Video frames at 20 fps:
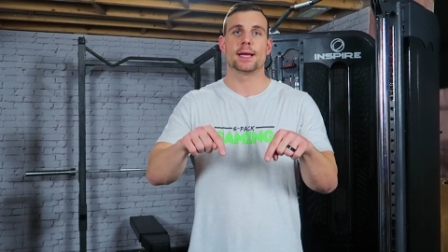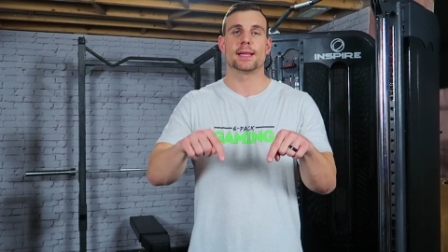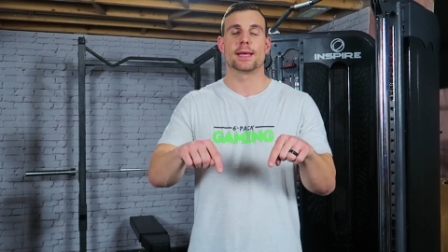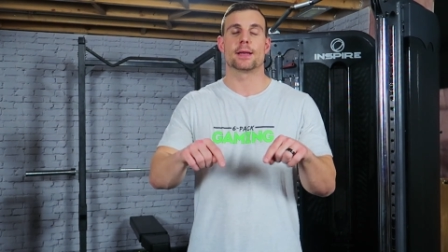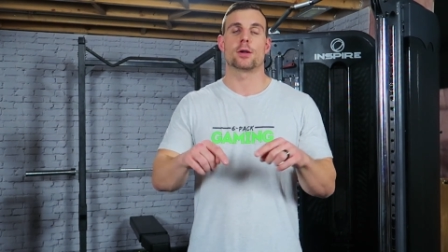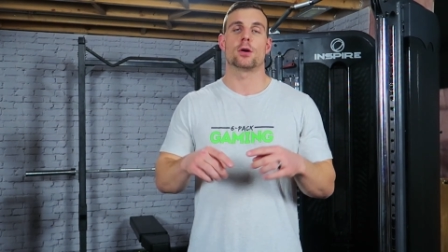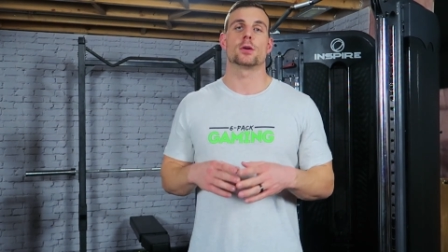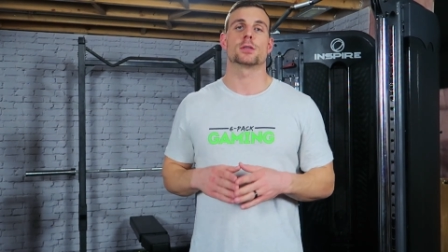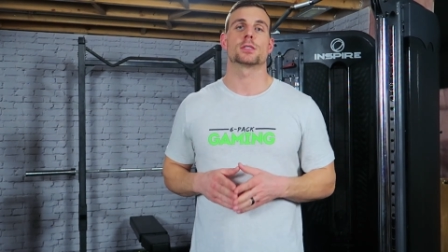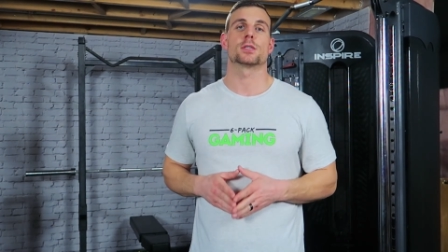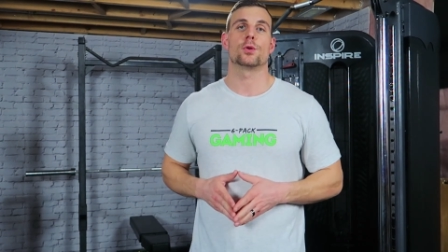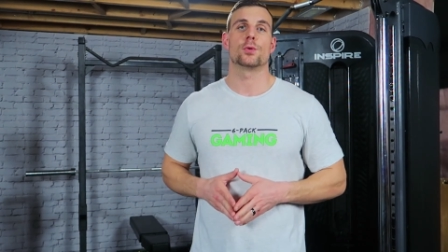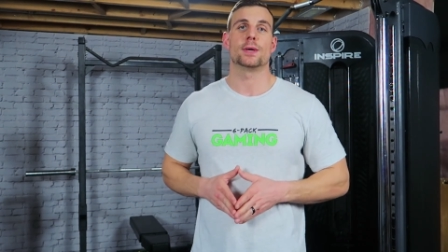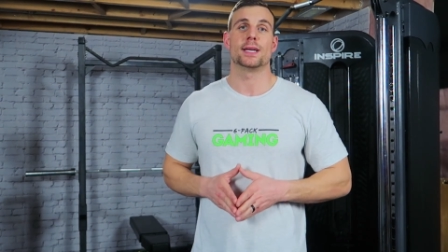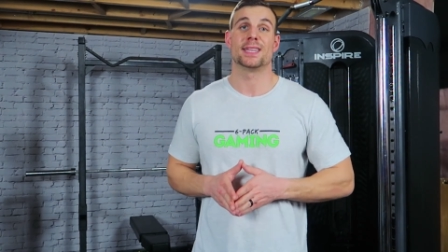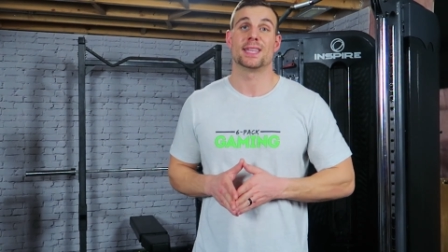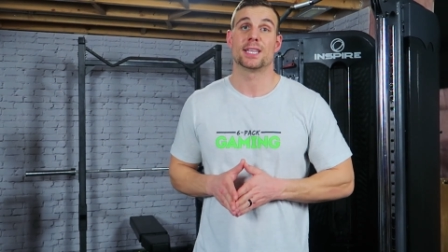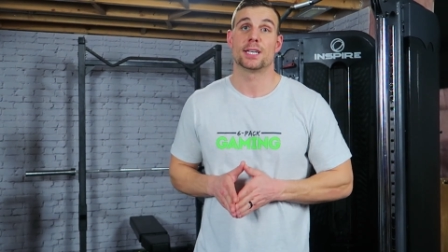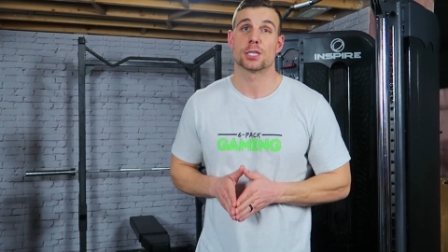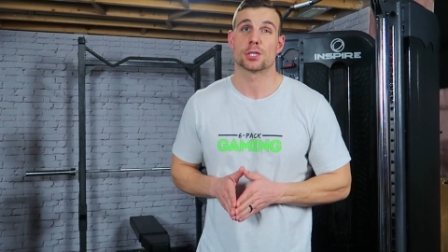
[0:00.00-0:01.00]
and then also
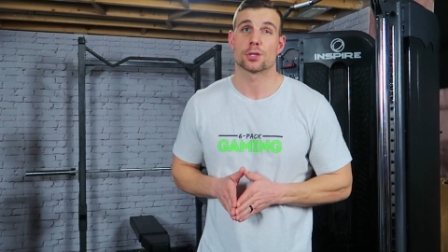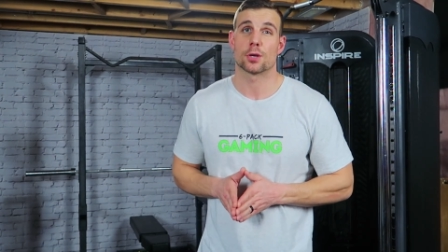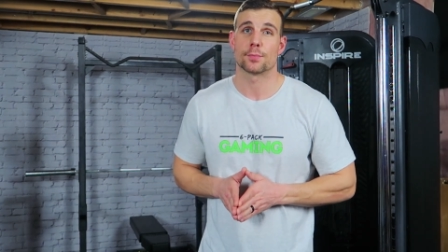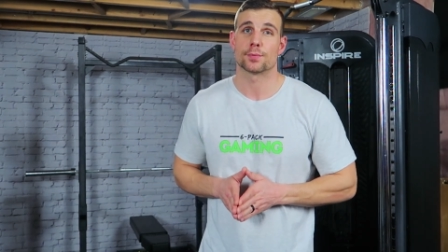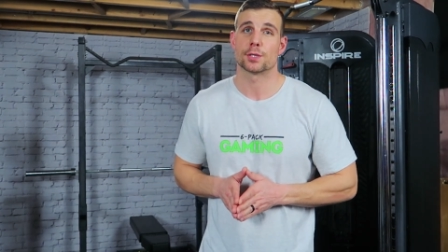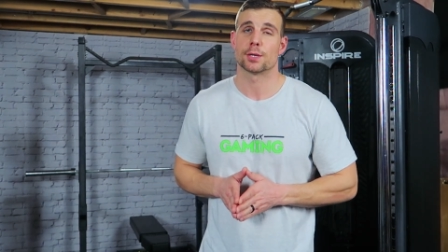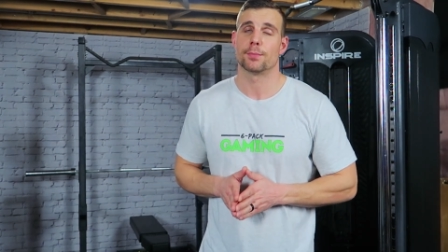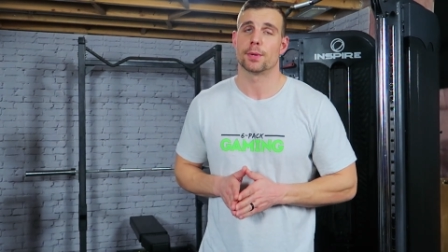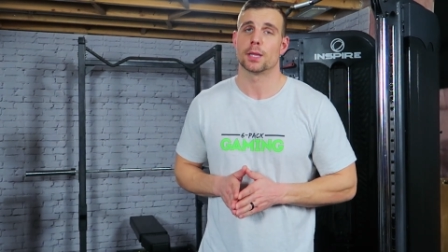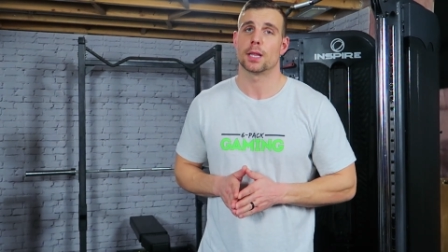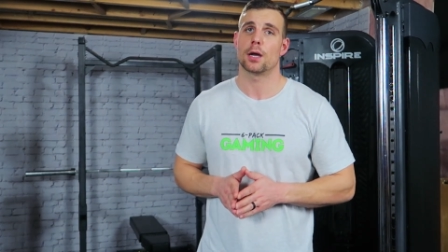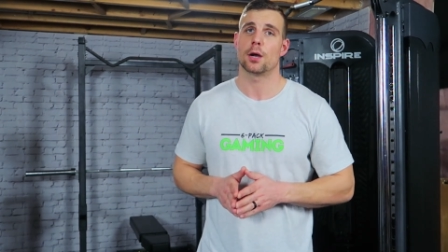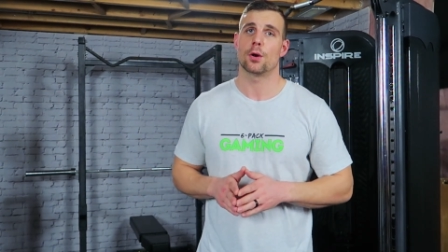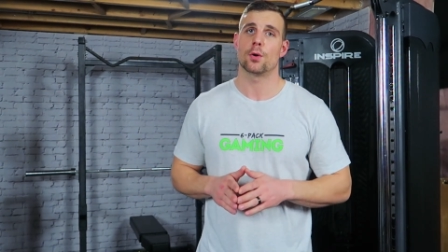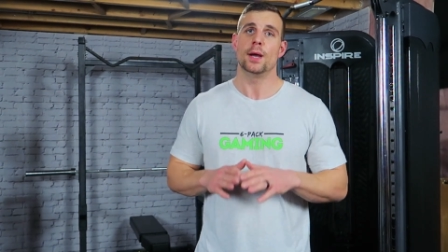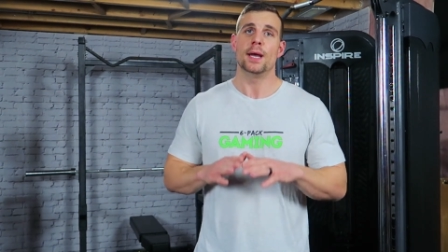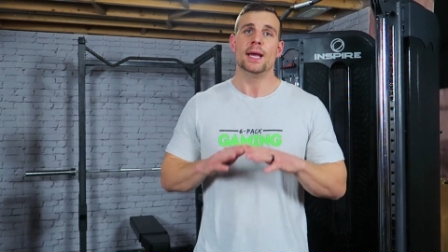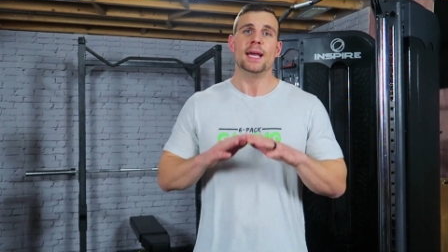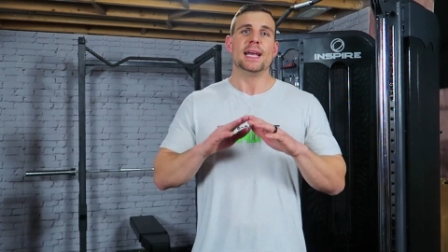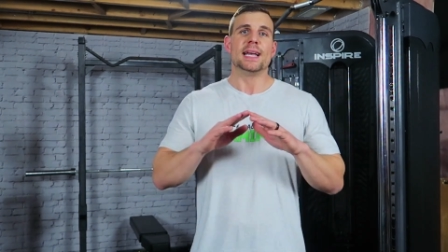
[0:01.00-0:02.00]
in the description below.